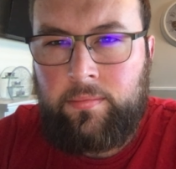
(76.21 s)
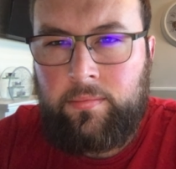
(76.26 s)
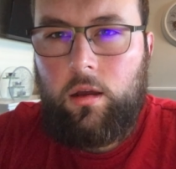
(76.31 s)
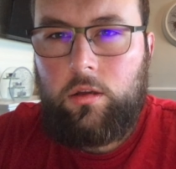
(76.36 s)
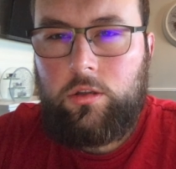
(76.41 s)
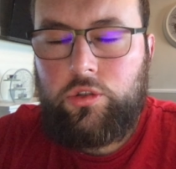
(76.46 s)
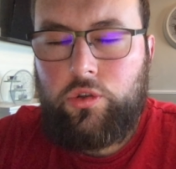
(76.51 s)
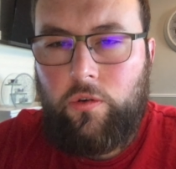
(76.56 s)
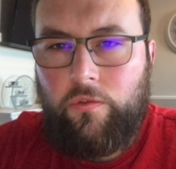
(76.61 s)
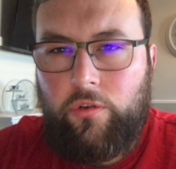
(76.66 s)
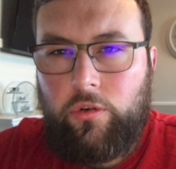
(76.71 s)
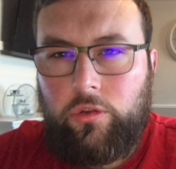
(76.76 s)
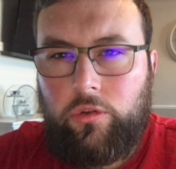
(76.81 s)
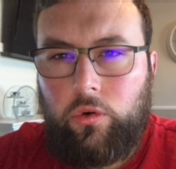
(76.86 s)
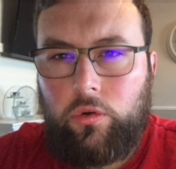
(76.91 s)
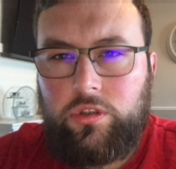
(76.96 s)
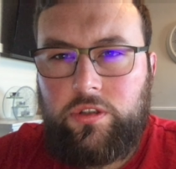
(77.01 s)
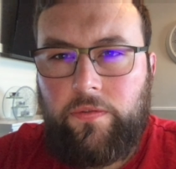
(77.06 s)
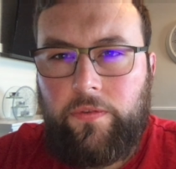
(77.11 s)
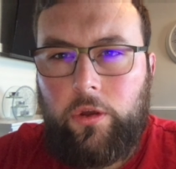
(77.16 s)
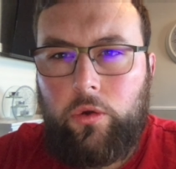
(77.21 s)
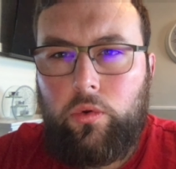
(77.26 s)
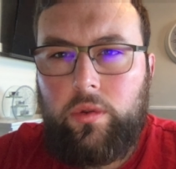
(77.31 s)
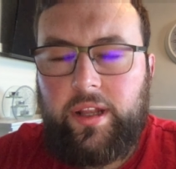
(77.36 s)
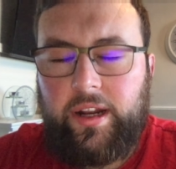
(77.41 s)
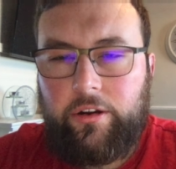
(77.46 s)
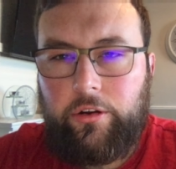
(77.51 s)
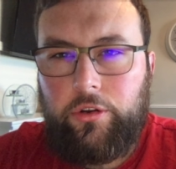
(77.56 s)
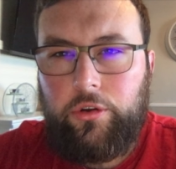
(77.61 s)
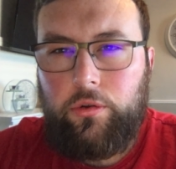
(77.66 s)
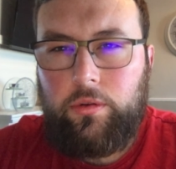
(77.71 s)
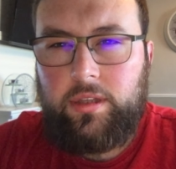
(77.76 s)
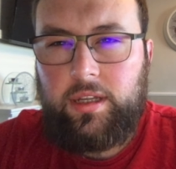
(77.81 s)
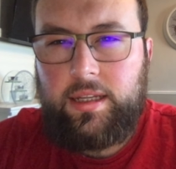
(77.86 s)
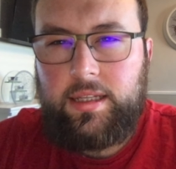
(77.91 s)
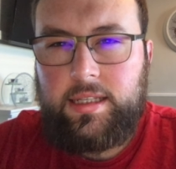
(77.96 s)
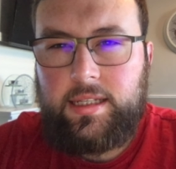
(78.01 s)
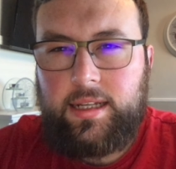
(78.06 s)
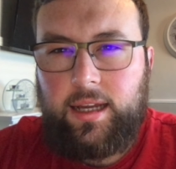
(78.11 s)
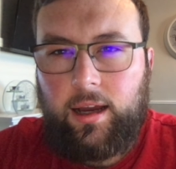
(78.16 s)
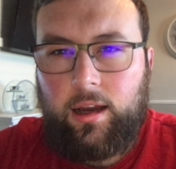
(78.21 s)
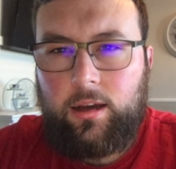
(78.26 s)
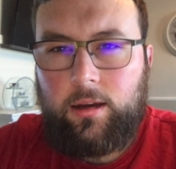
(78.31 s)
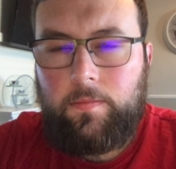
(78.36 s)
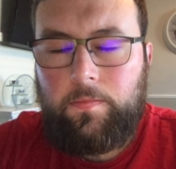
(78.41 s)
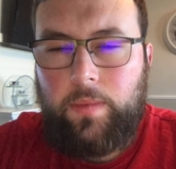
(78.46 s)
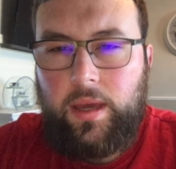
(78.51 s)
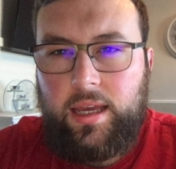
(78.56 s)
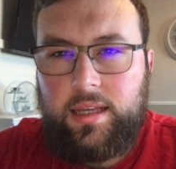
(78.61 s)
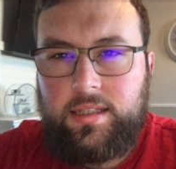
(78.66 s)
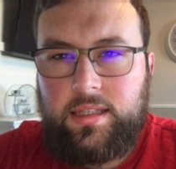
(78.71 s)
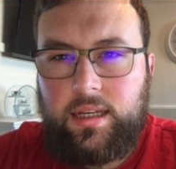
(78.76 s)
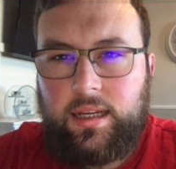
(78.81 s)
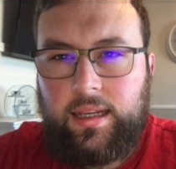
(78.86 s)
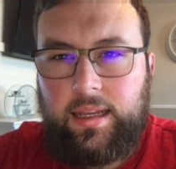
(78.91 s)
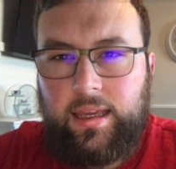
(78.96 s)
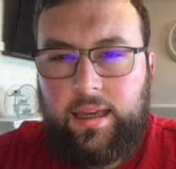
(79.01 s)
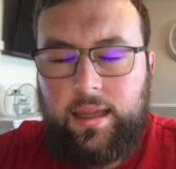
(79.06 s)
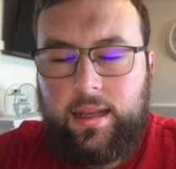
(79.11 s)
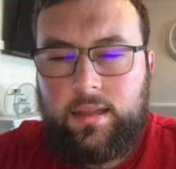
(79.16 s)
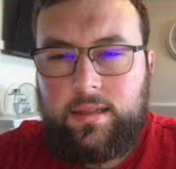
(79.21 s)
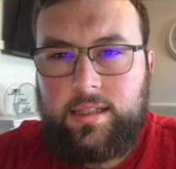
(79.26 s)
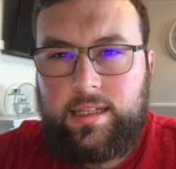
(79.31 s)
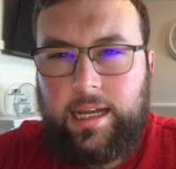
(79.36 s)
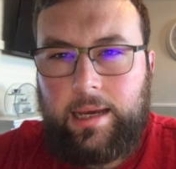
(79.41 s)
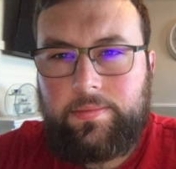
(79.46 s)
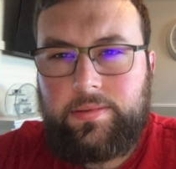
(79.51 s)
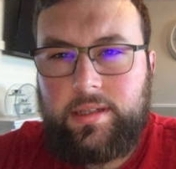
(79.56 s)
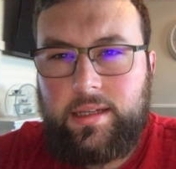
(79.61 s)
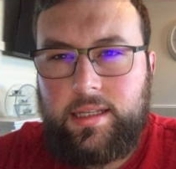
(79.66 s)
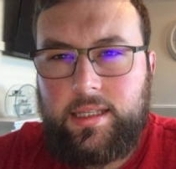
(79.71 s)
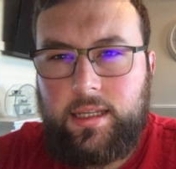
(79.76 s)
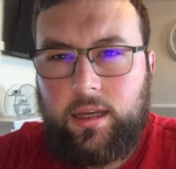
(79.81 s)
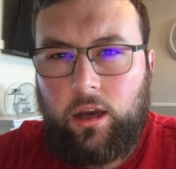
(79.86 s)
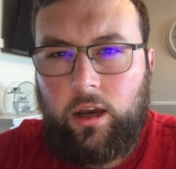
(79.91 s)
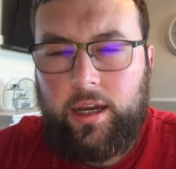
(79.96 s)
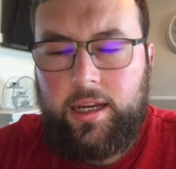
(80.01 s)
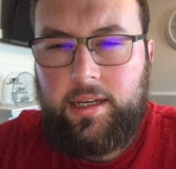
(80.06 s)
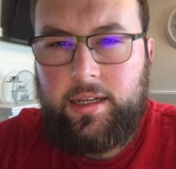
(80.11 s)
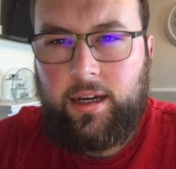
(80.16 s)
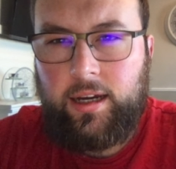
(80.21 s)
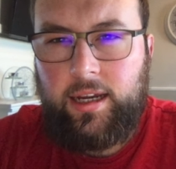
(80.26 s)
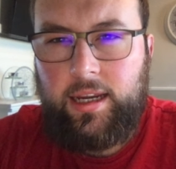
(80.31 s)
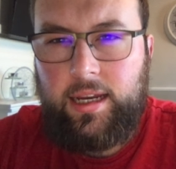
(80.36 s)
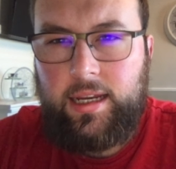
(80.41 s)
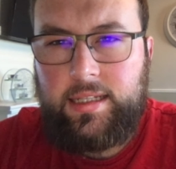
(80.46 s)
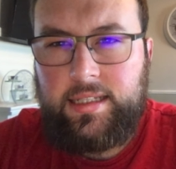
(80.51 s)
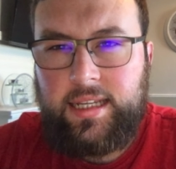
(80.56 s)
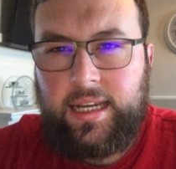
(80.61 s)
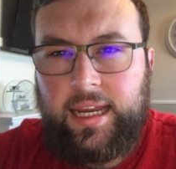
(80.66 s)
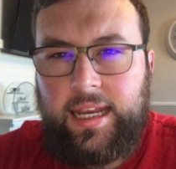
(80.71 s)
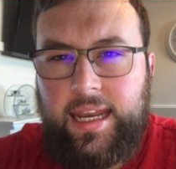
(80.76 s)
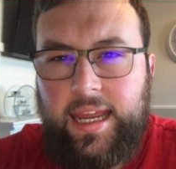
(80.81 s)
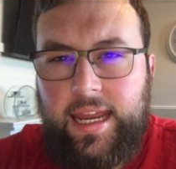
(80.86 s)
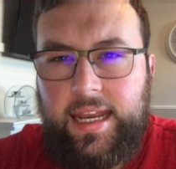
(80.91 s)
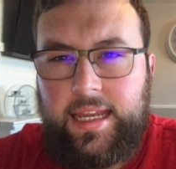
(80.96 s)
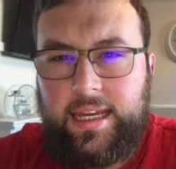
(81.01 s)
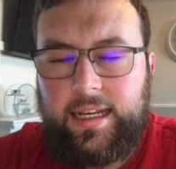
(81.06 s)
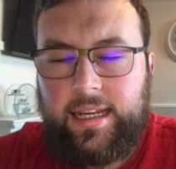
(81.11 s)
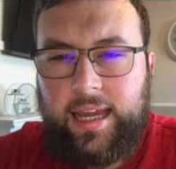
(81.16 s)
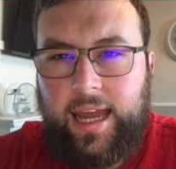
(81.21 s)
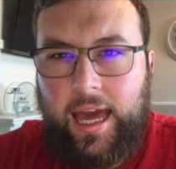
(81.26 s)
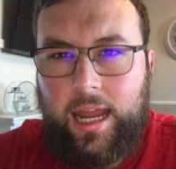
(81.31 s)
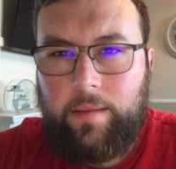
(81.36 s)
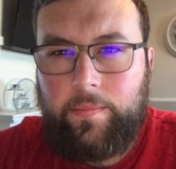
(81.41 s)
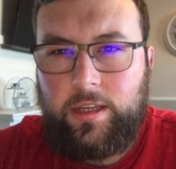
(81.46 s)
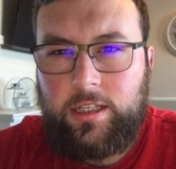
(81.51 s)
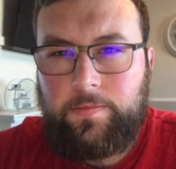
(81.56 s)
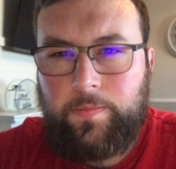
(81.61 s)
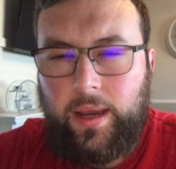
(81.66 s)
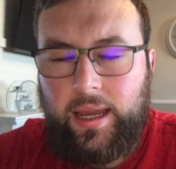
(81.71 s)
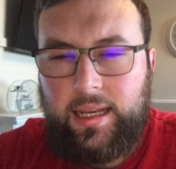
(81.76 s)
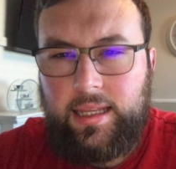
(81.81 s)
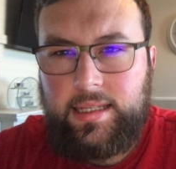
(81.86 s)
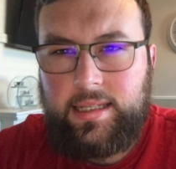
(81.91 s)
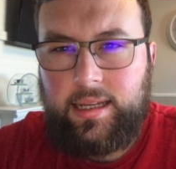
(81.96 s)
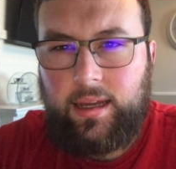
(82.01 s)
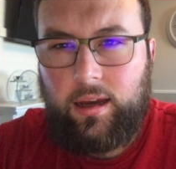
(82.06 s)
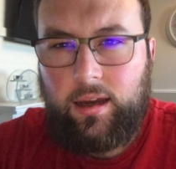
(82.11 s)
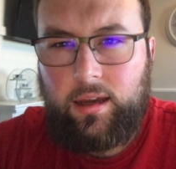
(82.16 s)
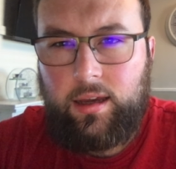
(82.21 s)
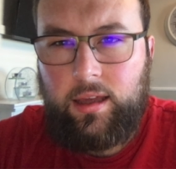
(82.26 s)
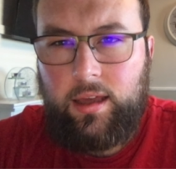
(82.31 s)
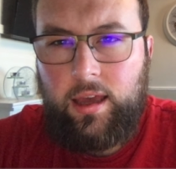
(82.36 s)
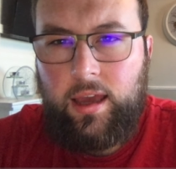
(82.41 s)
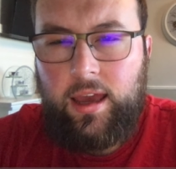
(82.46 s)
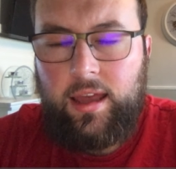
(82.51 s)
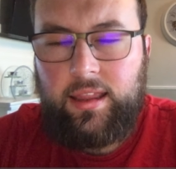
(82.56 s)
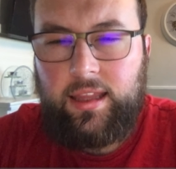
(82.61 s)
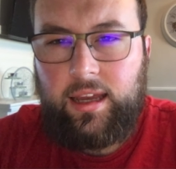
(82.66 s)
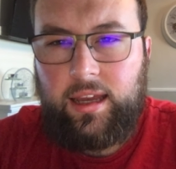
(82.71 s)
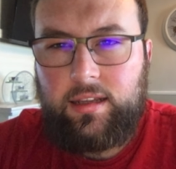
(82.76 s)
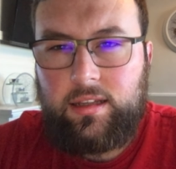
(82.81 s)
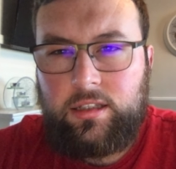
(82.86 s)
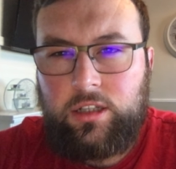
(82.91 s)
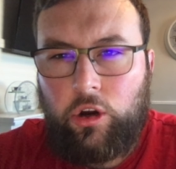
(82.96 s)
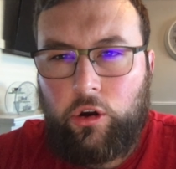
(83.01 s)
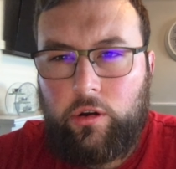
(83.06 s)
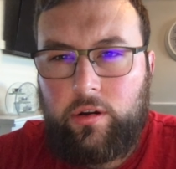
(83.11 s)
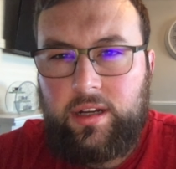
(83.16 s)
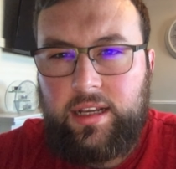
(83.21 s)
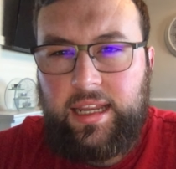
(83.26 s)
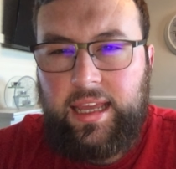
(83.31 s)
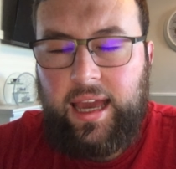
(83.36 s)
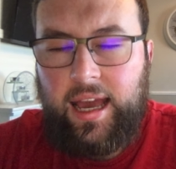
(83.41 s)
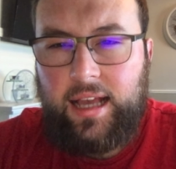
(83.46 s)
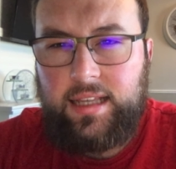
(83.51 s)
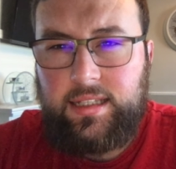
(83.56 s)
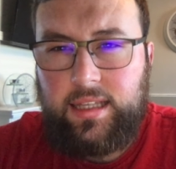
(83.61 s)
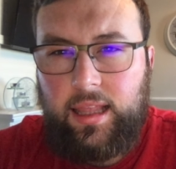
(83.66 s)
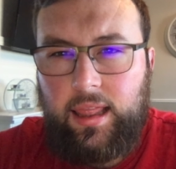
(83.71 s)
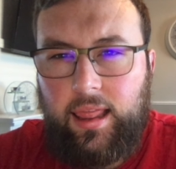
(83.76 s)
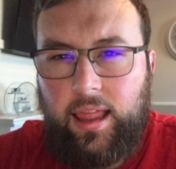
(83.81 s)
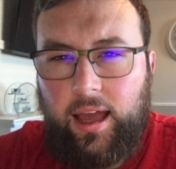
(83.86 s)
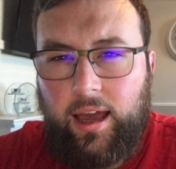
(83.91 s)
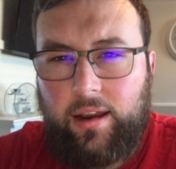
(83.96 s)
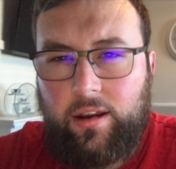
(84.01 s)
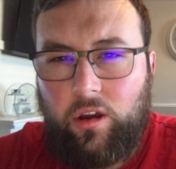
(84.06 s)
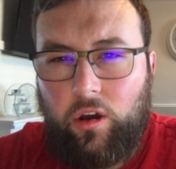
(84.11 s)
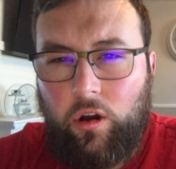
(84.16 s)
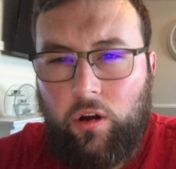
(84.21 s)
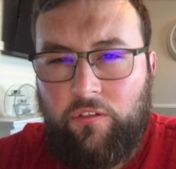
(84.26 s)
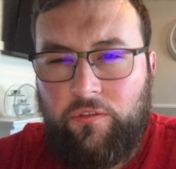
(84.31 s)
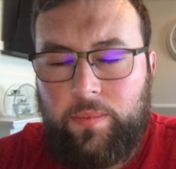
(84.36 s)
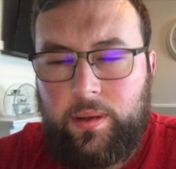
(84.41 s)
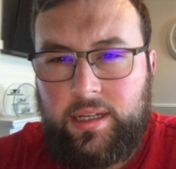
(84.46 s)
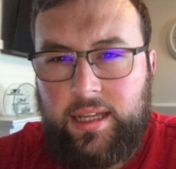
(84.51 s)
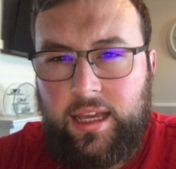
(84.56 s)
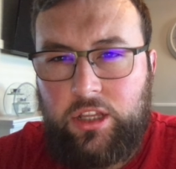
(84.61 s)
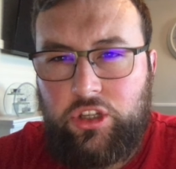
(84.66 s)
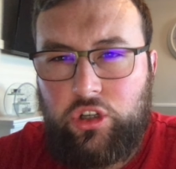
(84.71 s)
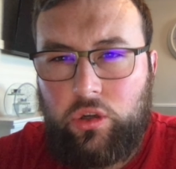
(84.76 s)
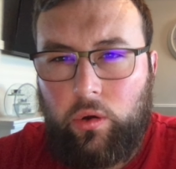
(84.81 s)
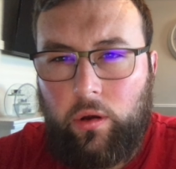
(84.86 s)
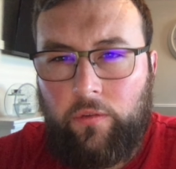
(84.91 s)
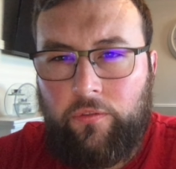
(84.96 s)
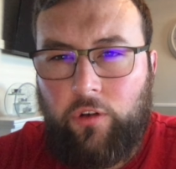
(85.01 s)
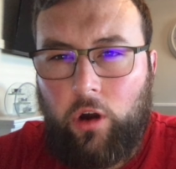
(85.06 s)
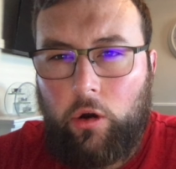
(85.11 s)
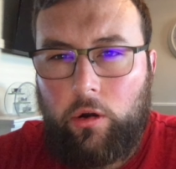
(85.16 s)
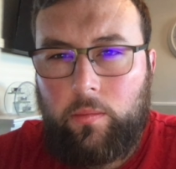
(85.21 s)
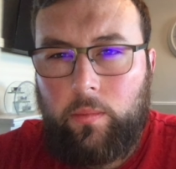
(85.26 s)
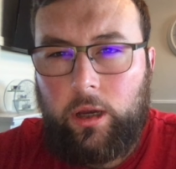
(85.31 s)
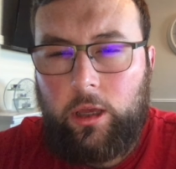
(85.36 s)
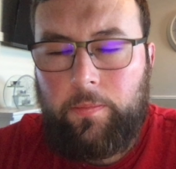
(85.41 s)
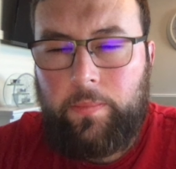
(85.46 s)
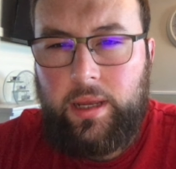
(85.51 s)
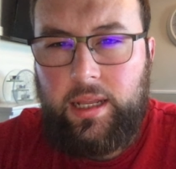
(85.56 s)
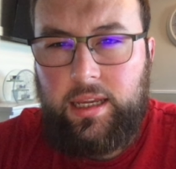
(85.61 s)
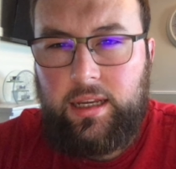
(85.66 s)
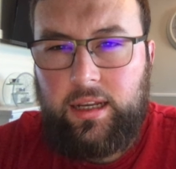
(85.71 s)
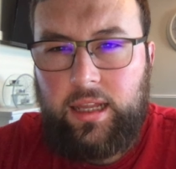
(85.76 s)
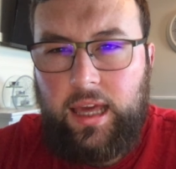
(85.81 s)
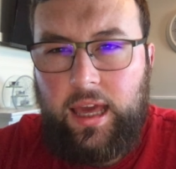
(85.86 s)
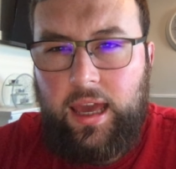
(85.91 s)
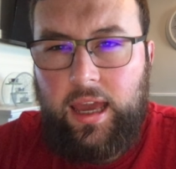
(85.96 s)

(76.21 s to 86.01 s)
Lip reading: So for those of you that are new to the stock, basically in synopsis, HighTide is a Canadian cannabis penny stock that currently has a lot of potential going forward, in my opinion,